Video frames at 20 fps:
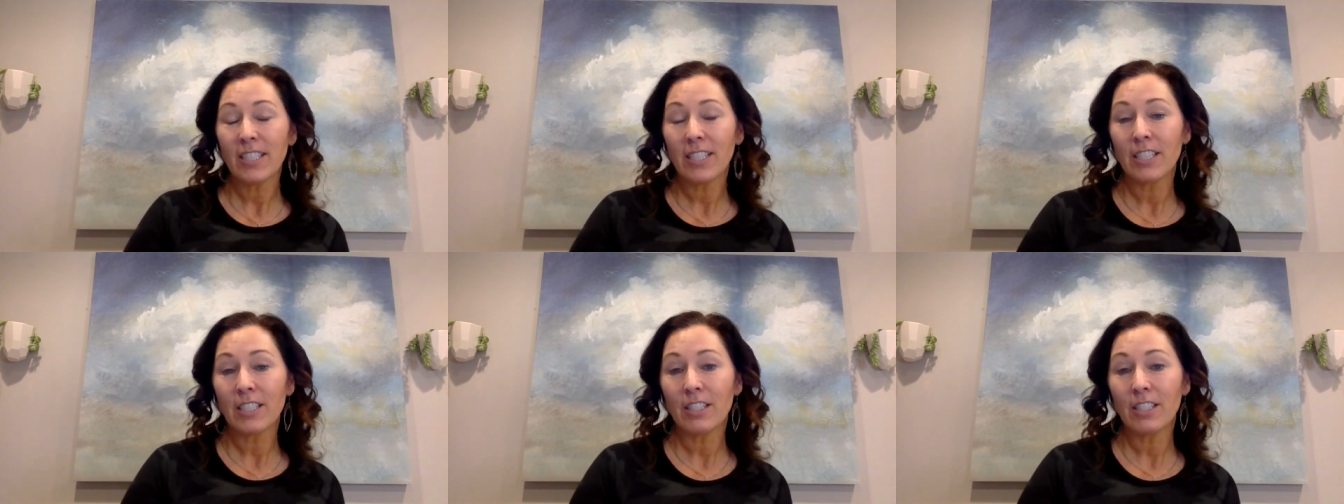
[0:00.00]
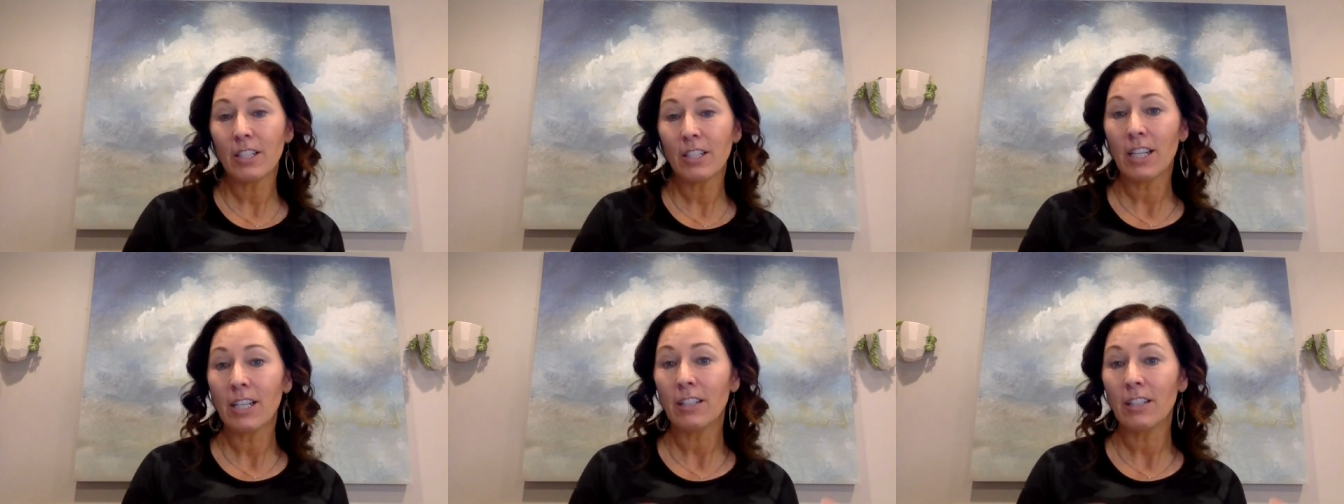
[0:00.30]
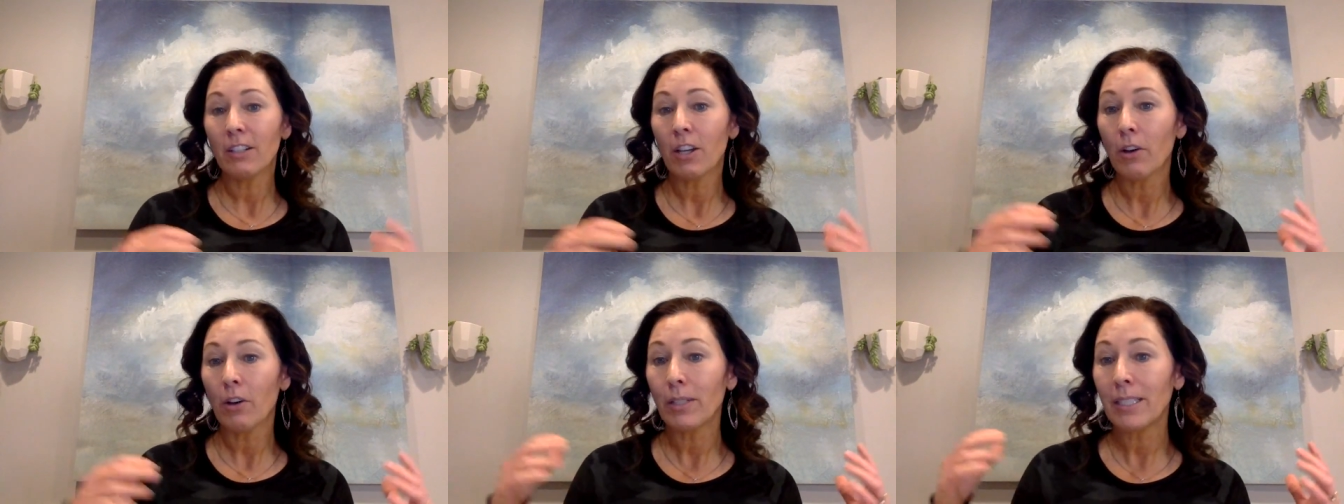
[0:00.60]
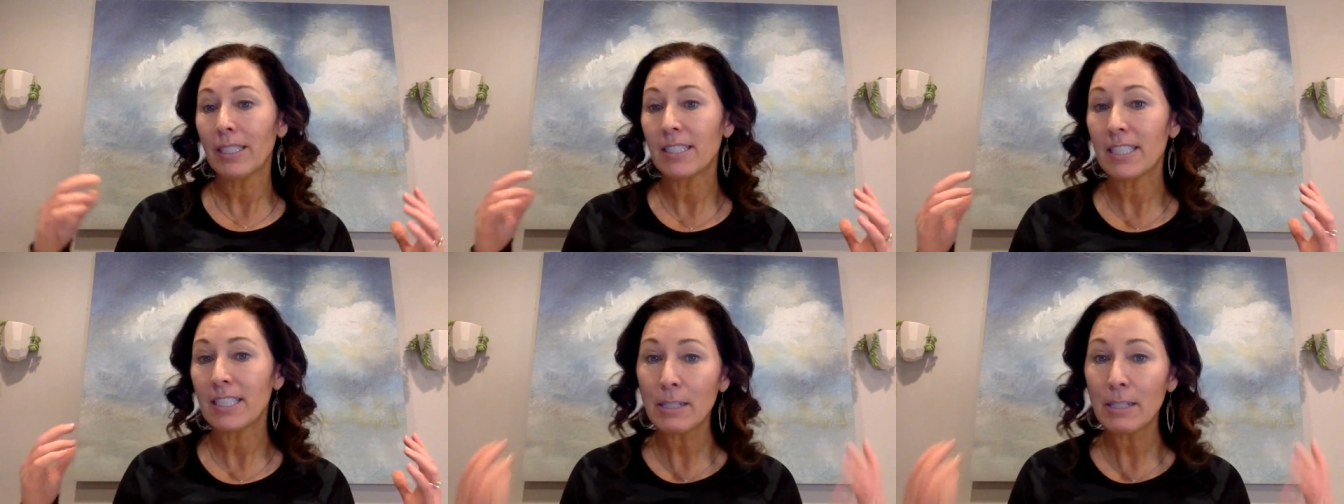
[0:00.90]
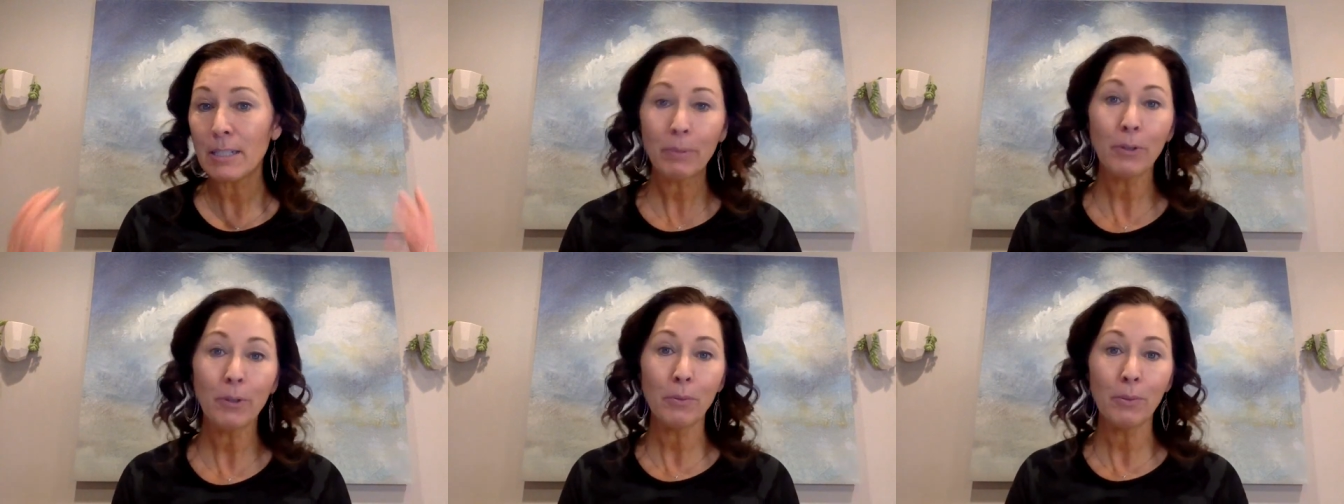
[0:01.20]
in going
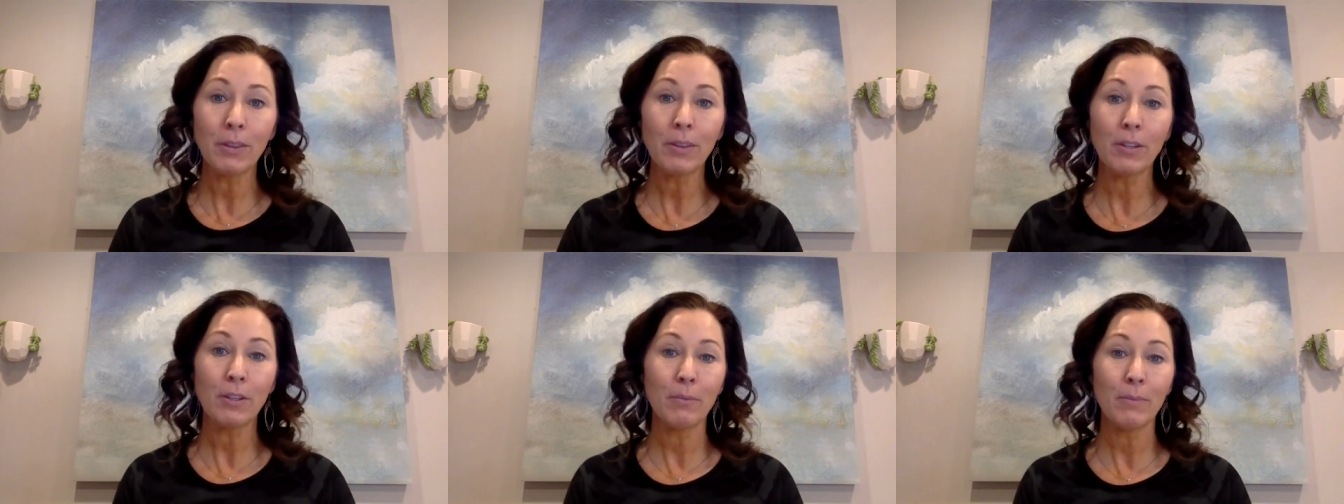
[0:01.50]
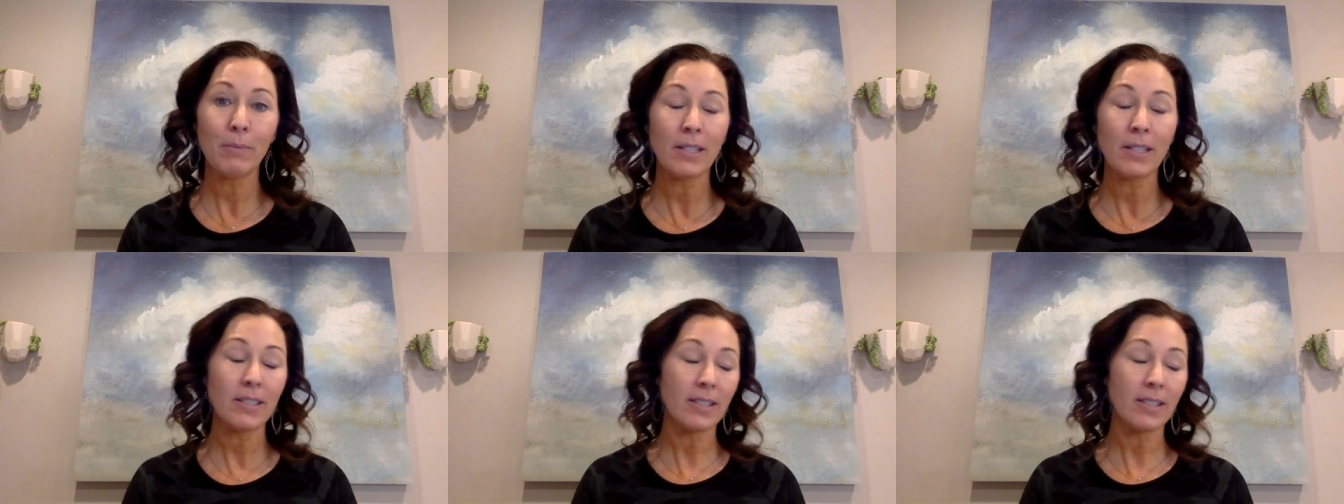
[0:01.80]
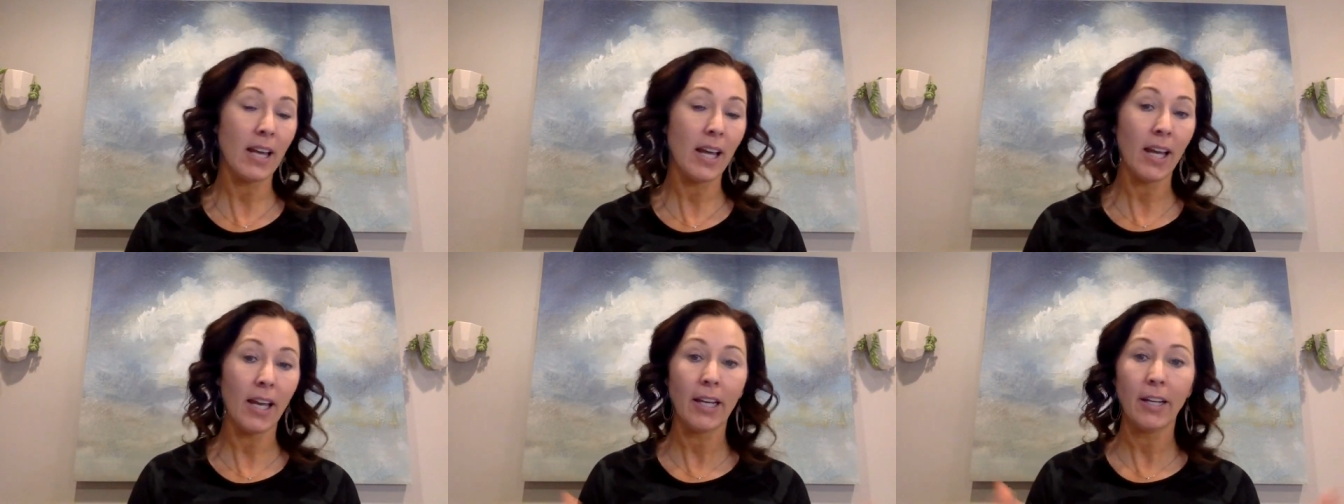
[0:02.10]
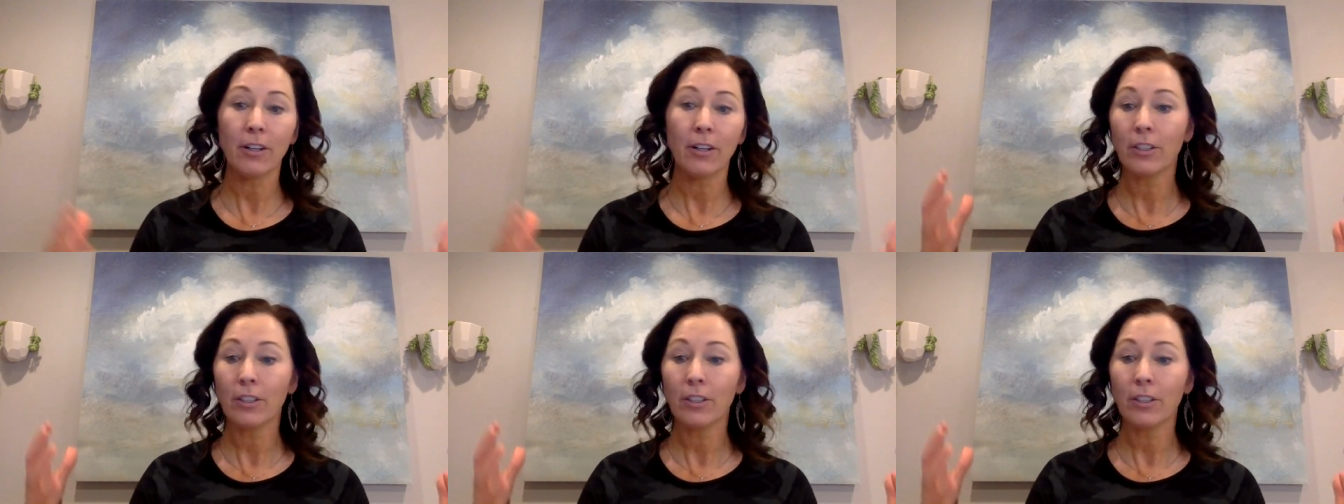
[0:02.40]
deeper with human design,